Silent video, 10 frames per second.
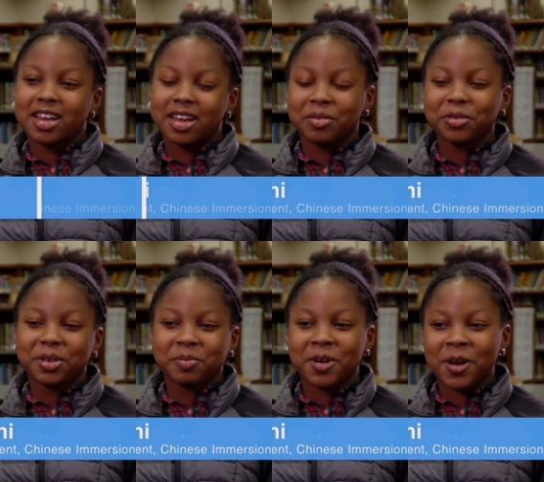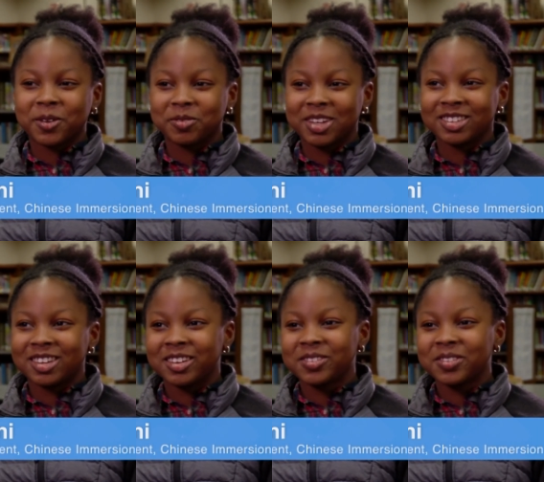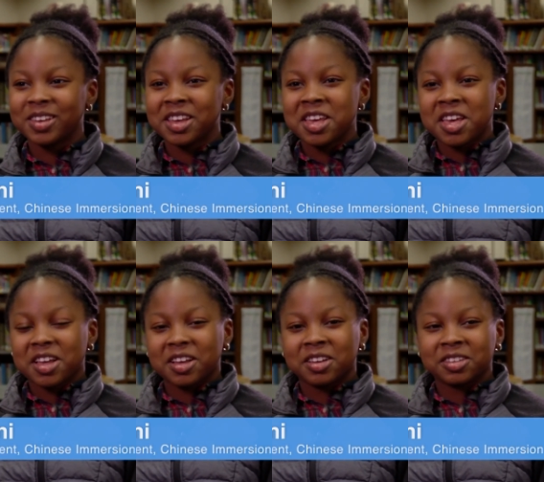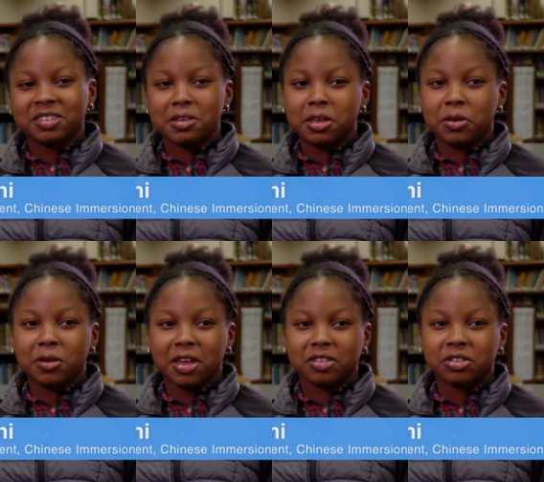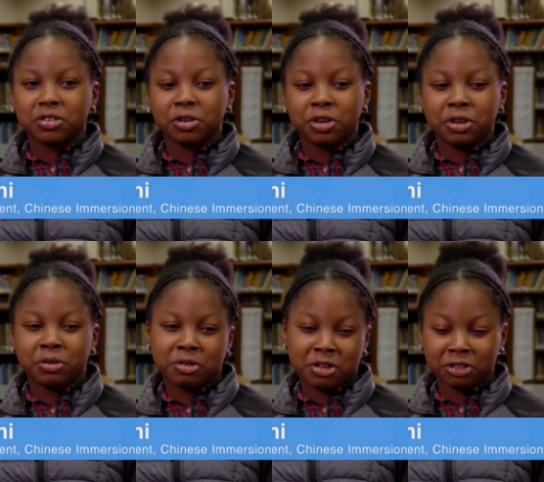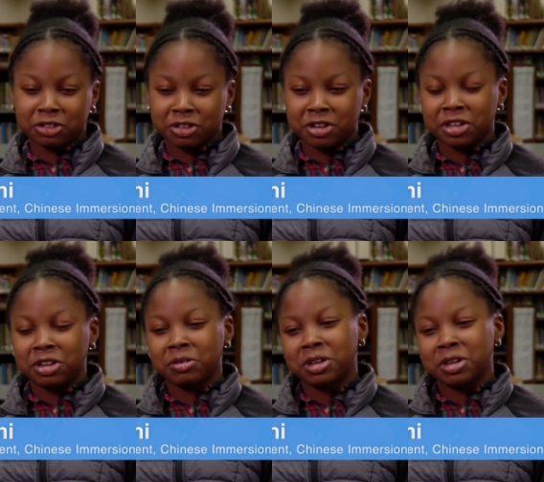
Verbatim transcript: I'm really proud of myself because you get to learn a new culture and a new